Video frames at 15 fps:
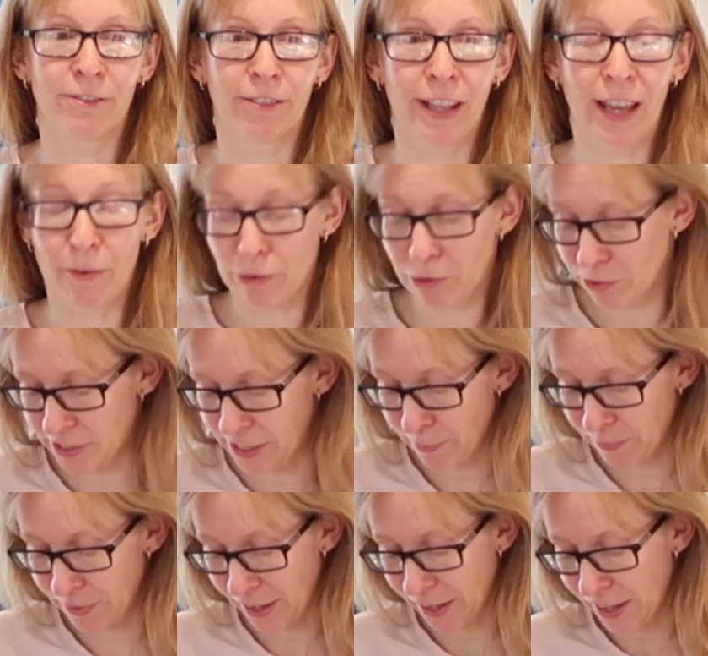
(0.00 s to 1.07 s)
of flour or
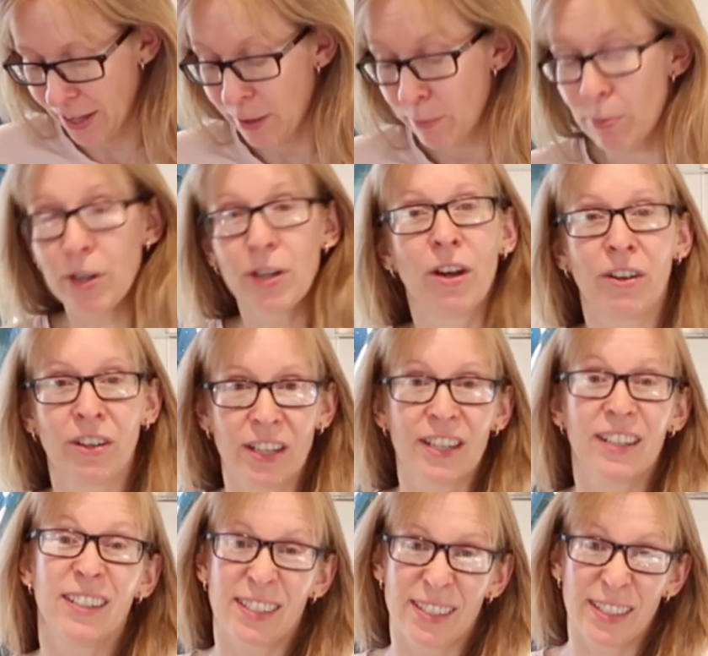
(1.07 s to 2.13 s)
something. But no,
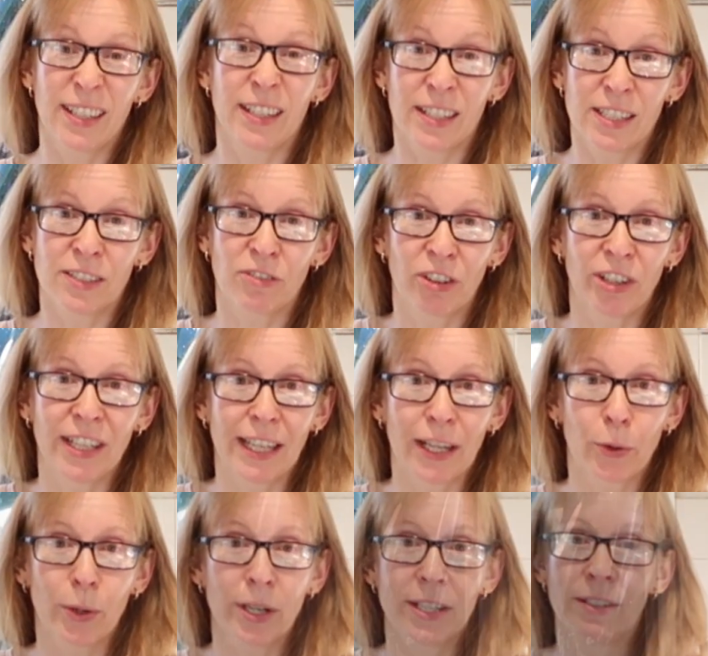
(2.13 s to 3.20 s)
it is very
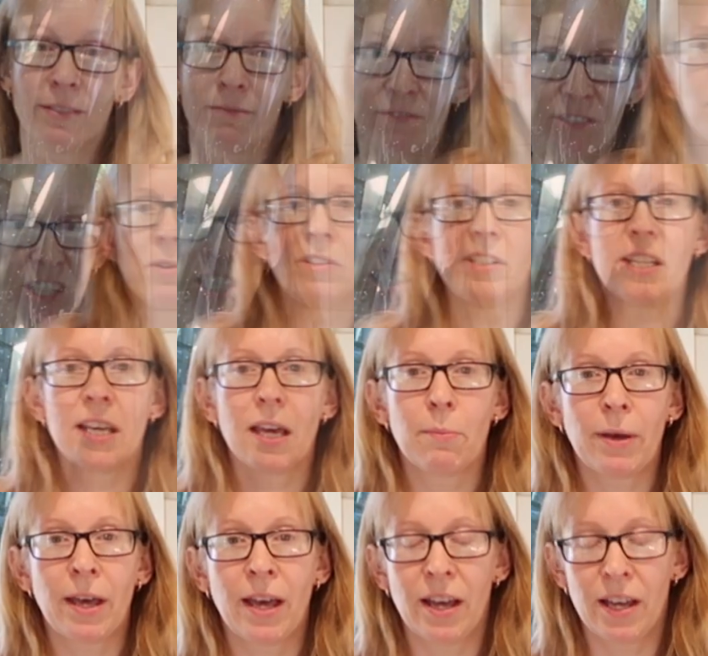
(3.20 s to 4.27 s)
liquid. I'm using
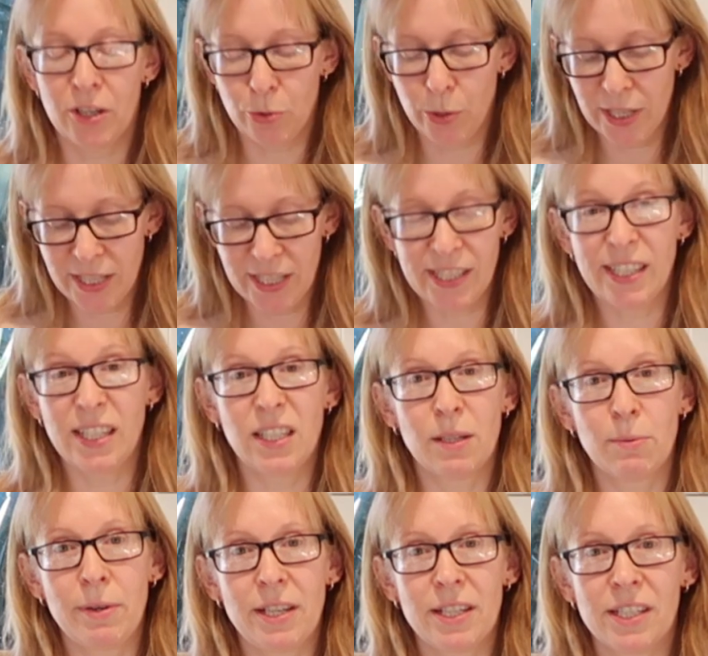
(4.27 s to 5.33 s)
about a 20
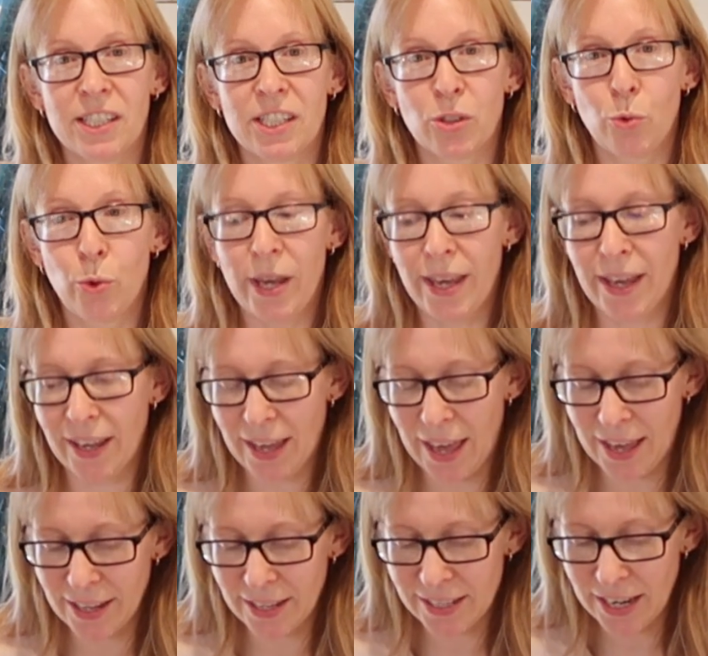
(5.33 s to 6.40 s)
centimetre square
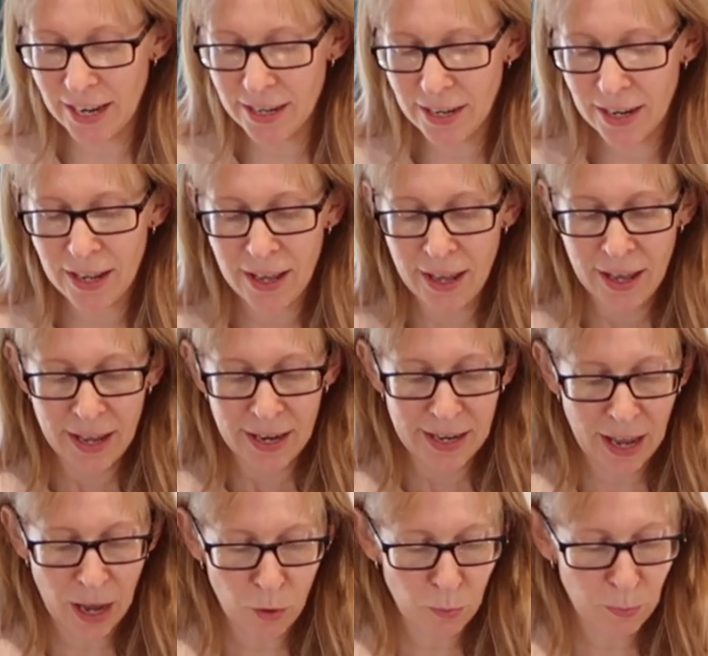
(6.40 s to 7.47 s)
cake tin.
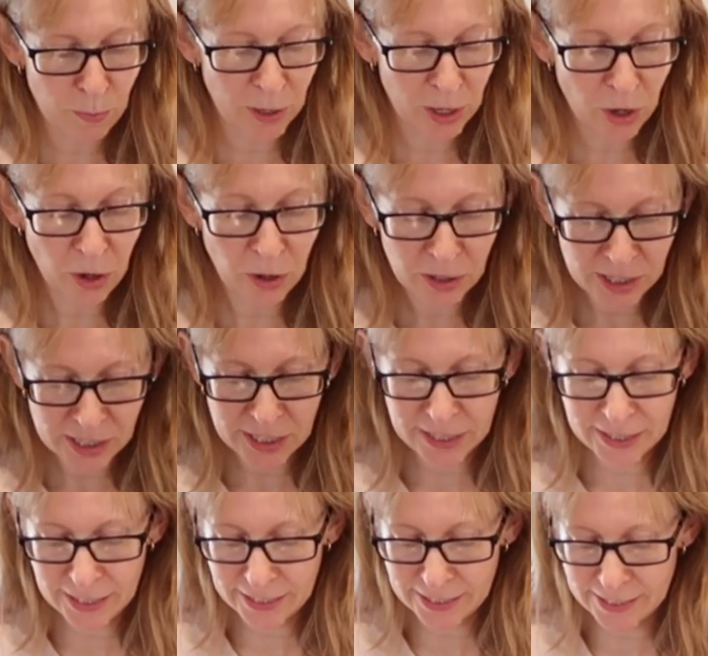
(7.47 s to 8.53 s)
Now, because
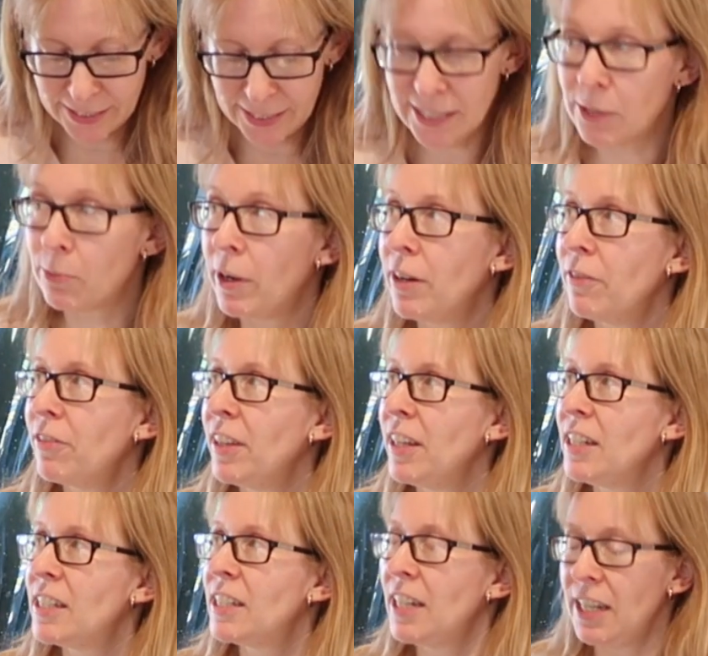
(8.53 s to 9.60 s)
this is one of
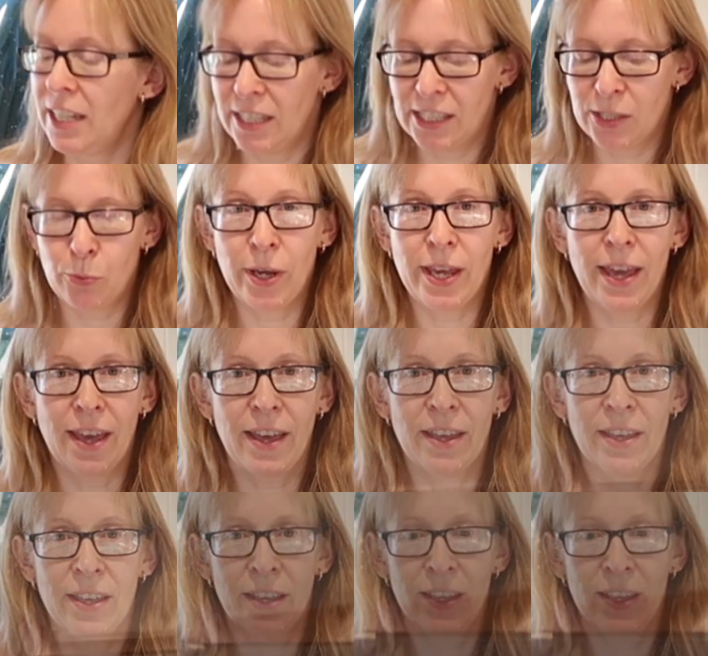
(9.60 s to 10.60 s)
these tins where